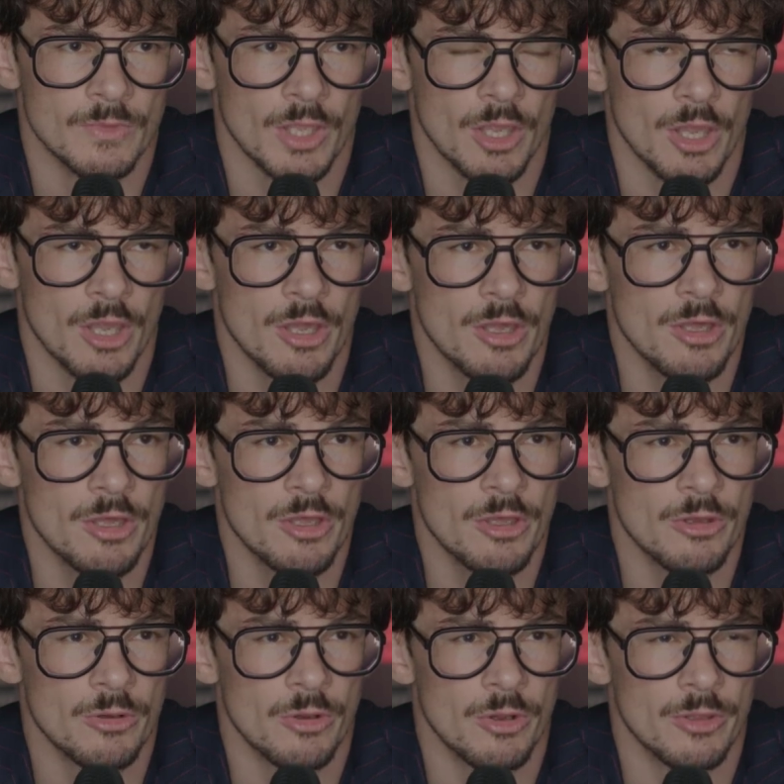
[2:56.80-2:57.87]

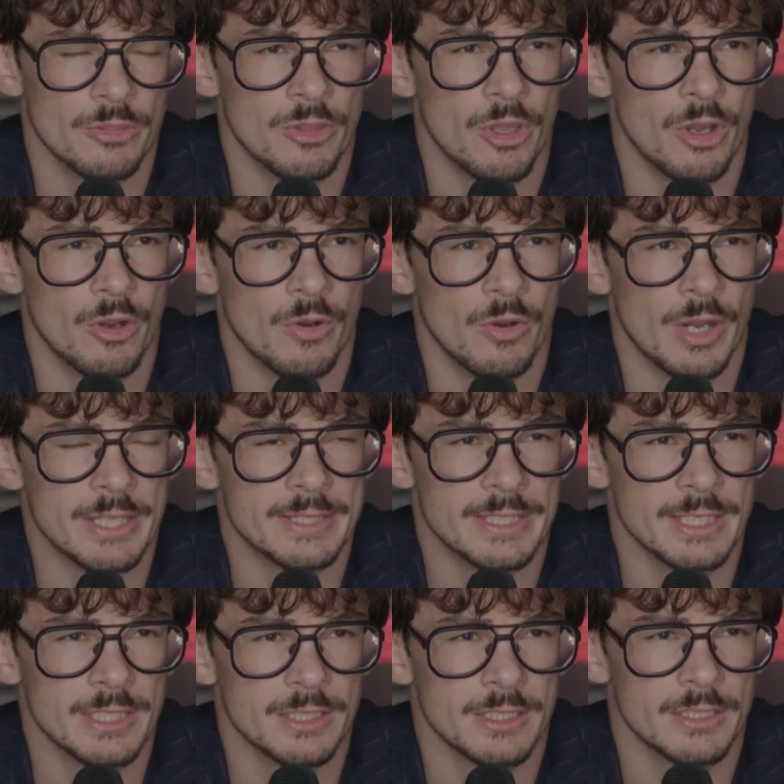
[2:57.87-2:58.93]
No, I
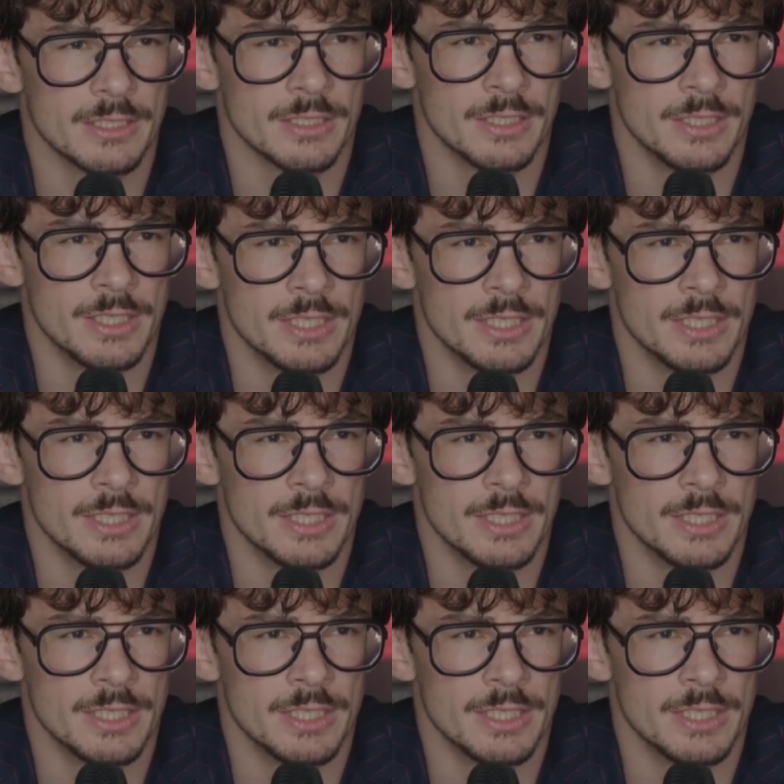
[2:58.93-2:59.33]
think